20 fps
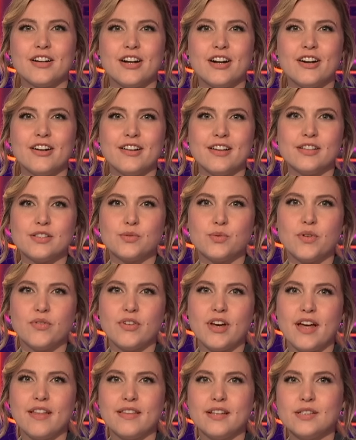Curtis, we've
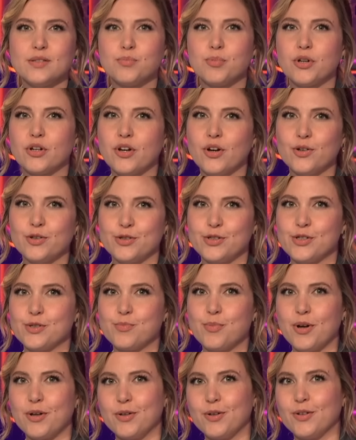got this precocious
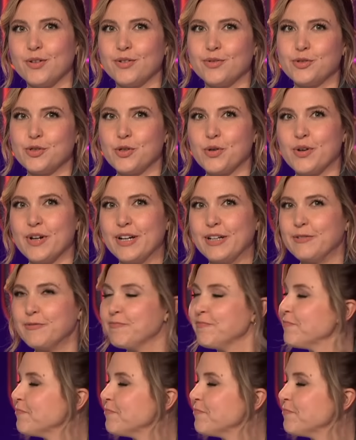bundle of joy.